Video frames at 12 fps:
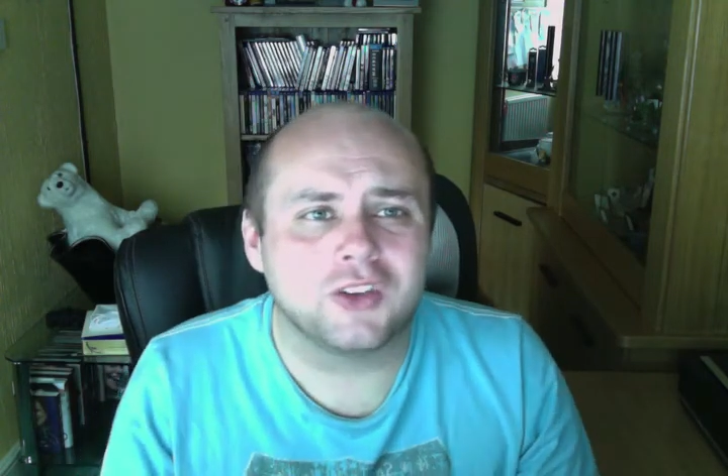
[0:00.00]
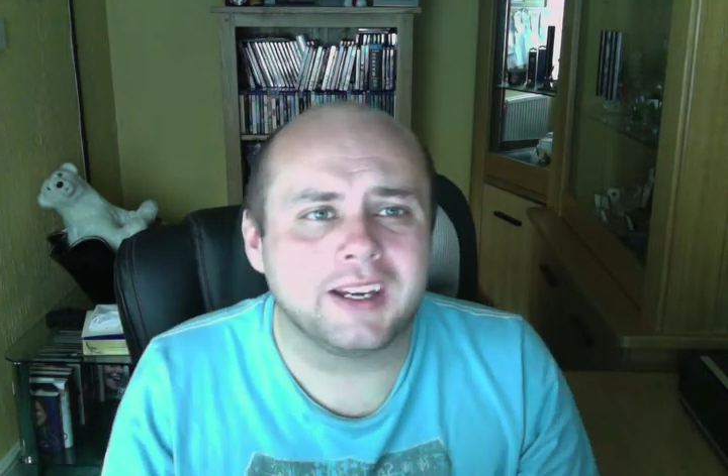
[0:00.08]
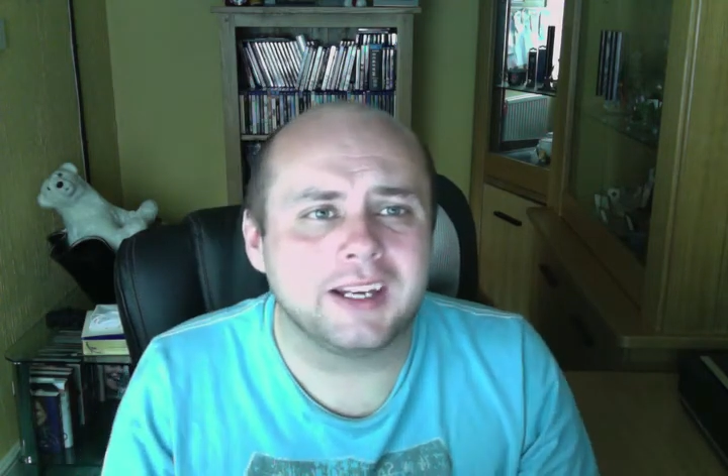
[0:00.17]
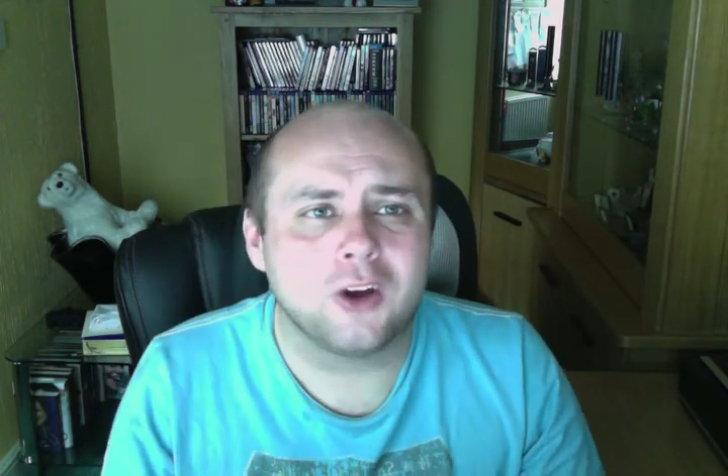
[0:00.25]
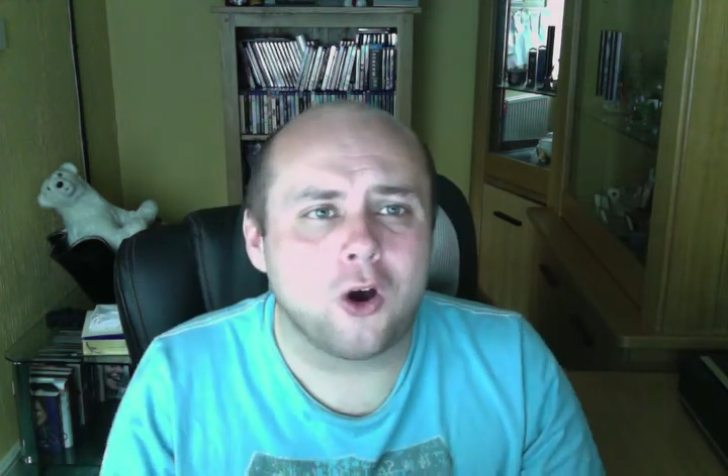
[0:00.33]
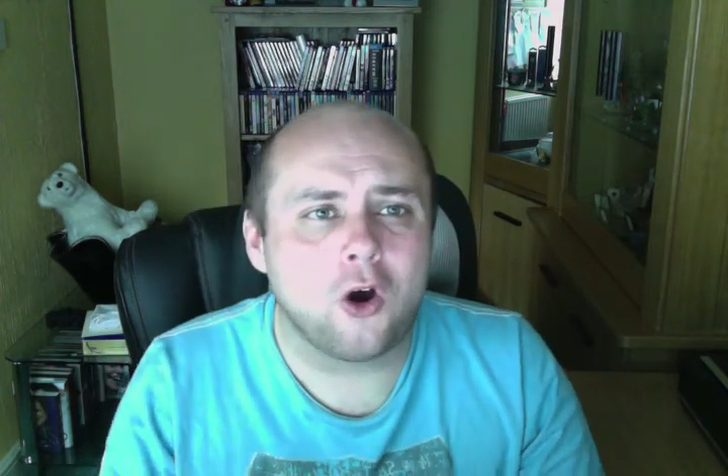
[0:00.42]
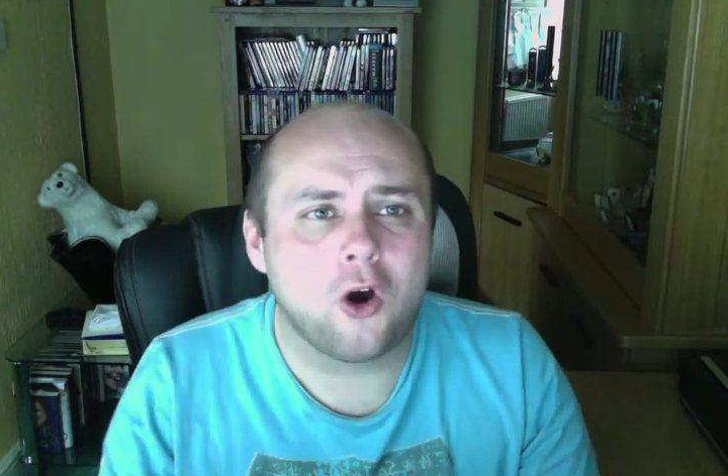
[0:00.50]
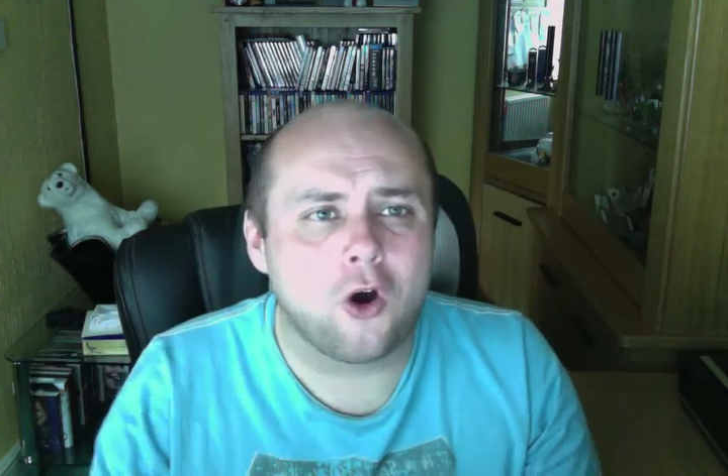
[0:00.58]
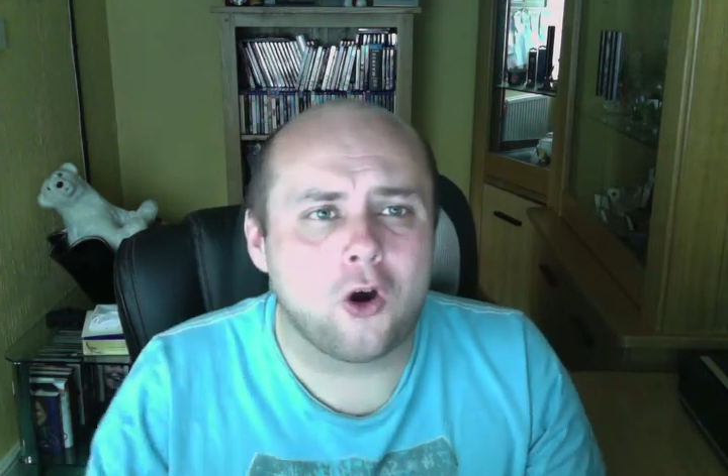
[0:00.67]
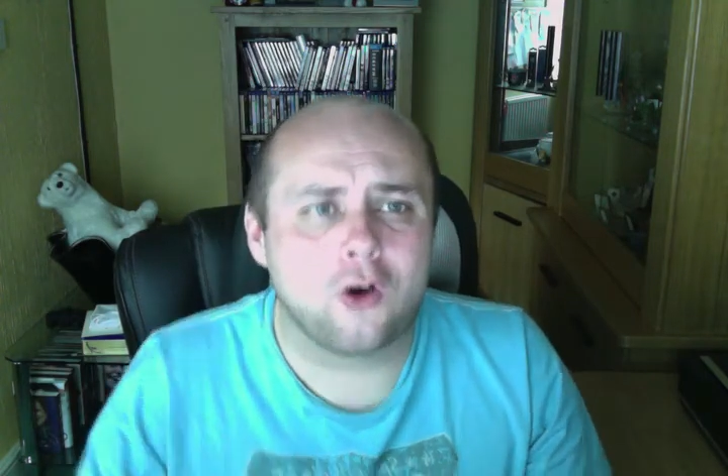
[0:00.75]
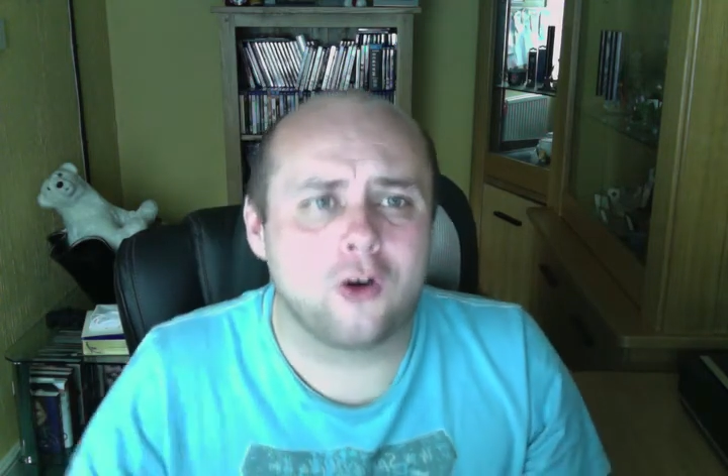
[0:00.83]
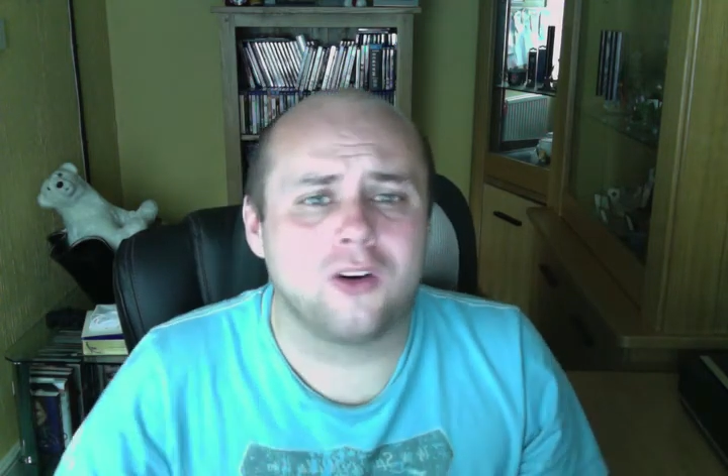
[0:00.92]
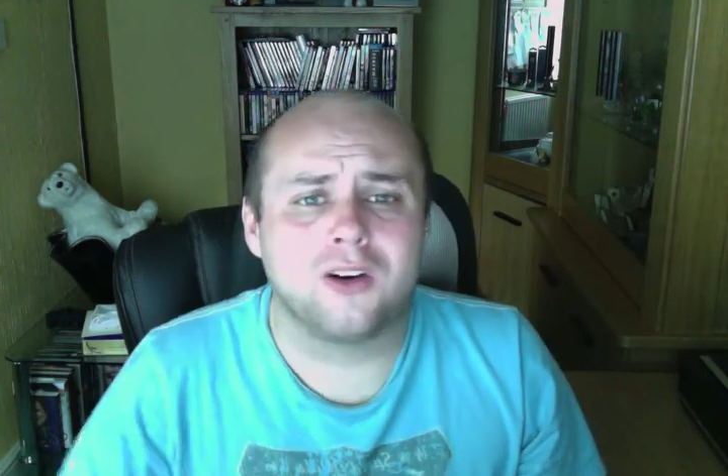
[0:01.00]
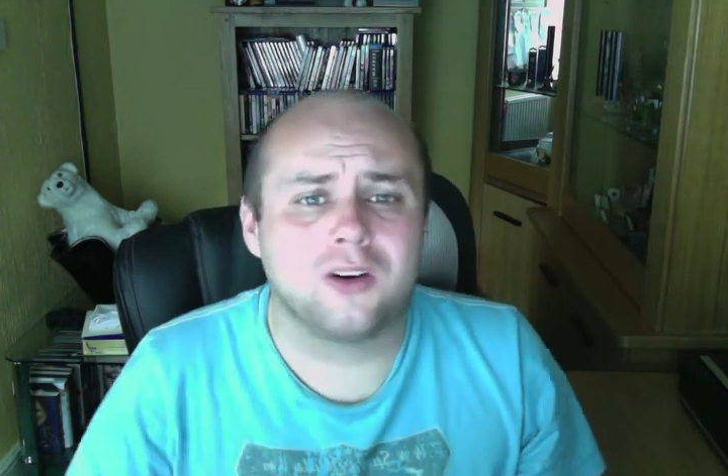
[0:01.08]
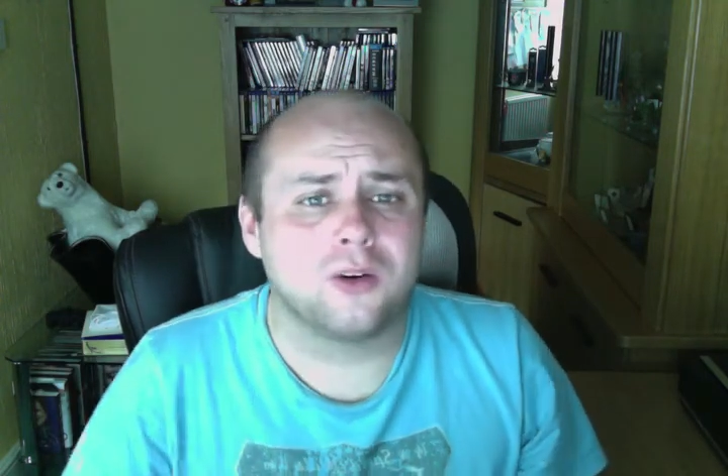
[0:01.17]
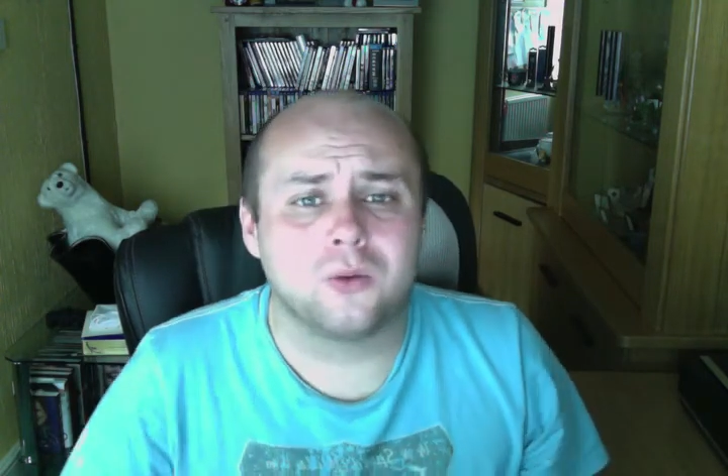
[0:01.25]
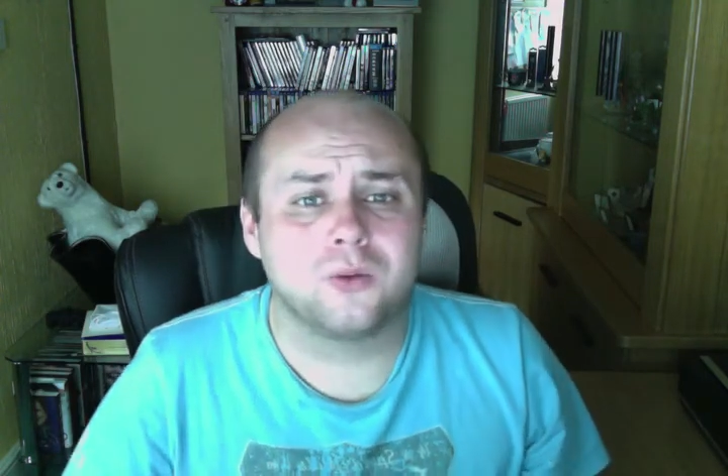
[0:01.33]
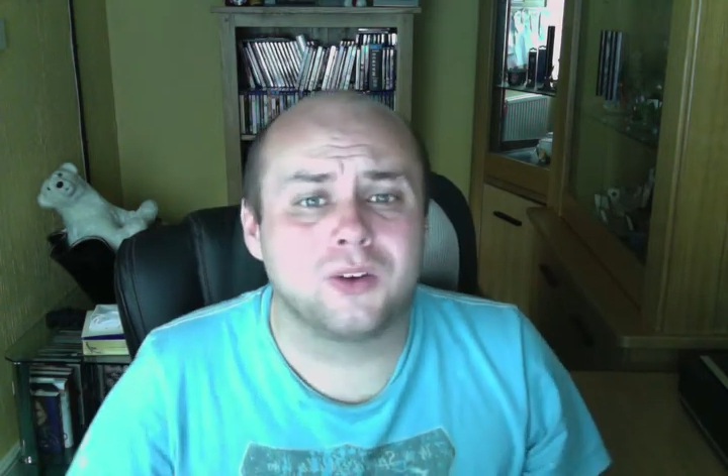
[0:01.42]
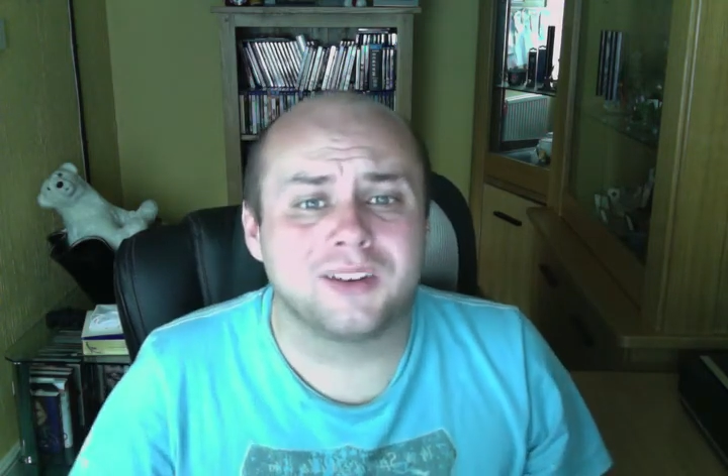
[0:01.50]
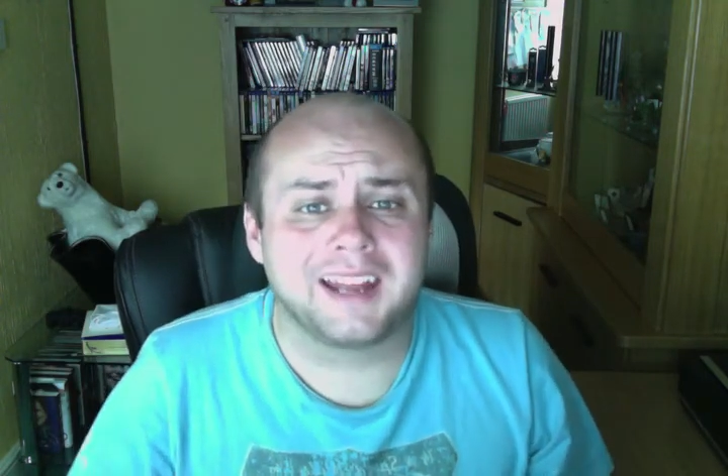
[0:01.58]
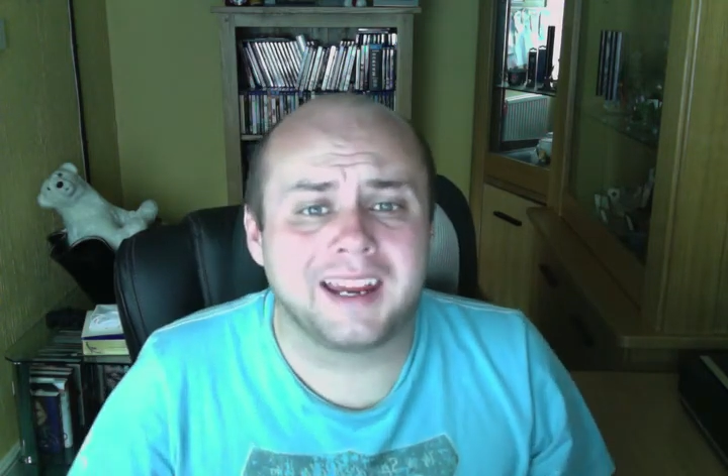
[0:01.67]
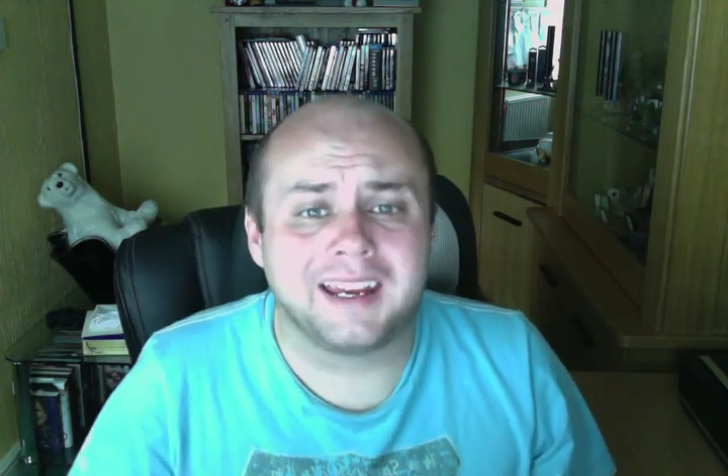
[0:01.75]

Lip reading: other people manage to